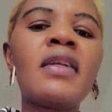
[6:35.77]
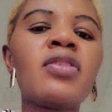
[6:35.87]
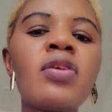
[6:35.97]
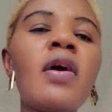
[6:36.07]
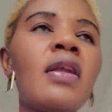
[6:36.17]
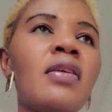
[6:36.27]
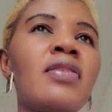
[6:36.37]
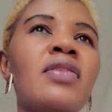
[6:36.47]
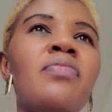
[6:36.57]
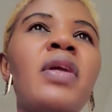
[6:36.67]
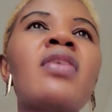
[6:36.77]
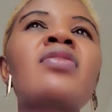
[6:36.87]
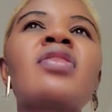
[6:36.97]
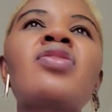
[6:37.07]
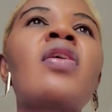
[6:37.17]
the toddlers,
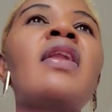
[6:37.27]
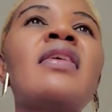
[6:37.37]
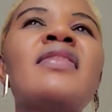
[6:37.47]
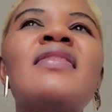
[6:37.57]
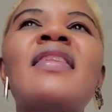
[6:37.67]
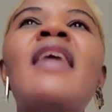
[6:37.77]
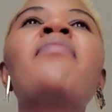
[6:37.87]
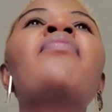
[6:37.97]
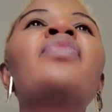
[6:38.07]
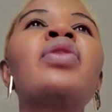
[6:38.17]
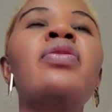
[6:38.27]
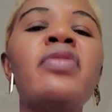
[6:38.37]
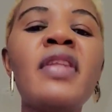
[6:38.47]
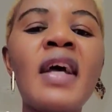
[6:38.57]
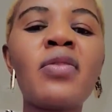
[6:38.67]
because the toddlers, they
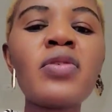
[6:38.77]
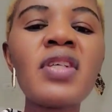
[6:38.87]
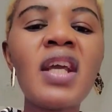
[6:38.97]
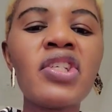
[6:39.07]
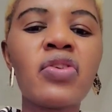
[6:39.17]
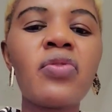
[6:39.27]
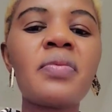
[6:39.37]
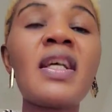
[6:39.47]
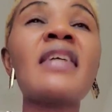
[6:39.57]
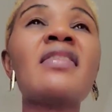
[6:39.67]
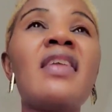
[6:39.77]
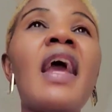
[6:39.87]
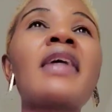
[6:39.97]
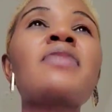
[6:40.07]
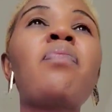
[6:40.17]
are those age group that
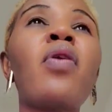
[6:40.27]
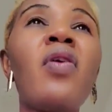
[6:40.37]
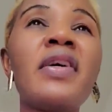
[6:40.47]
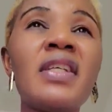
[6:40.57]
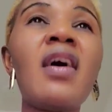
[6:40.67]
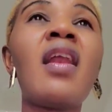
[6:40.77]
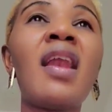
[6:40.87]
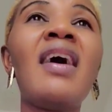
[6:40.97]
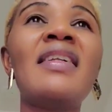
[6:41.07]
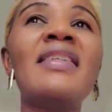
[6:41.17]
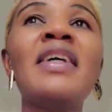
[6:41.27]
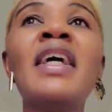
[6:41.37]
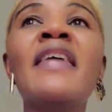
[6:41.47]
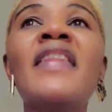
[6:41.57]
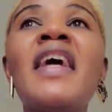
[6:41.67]
exploit a lot.
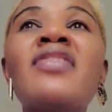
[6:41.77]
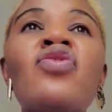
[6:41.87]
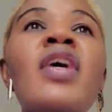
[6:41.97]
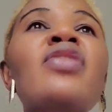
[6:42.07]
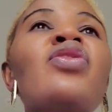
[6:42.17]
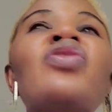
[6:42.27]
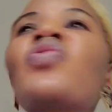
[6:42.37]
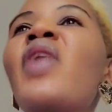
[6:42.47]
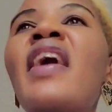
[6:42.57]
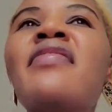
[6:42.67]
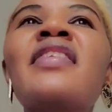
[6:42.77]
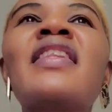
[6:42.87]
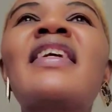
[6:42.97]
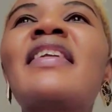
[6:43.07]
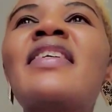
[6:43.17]
They try to do
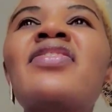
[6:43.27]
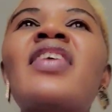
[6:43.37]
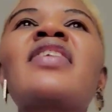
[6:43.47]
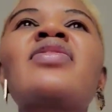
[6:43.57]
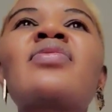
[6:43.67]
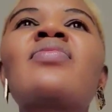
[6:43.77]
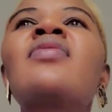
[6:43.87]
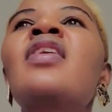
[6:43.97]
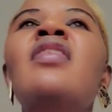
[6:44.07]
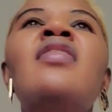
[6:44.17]
everything. They try to